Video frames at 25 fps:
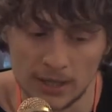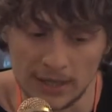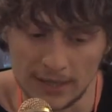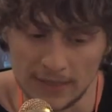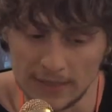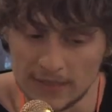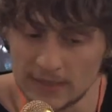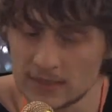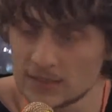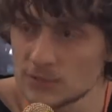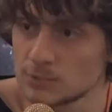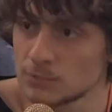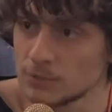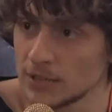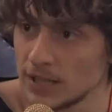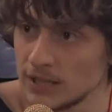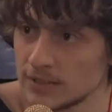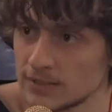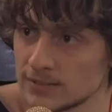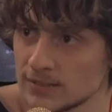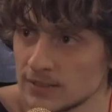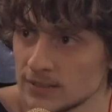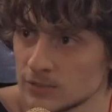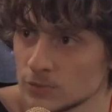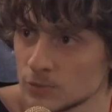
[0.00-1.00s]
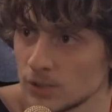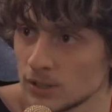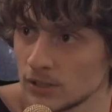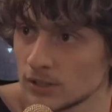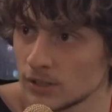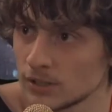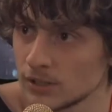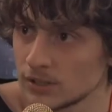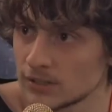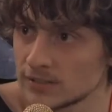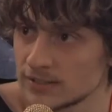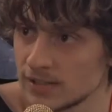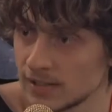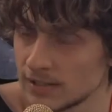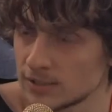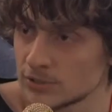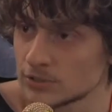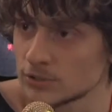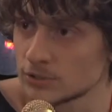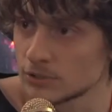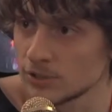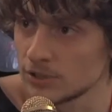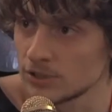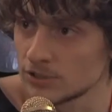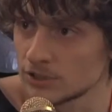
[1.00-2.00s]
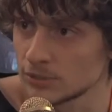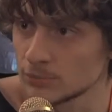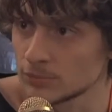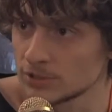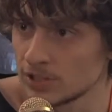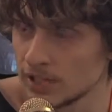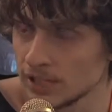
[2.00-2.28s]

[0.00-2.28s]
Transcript: in these places where uh, sex tourism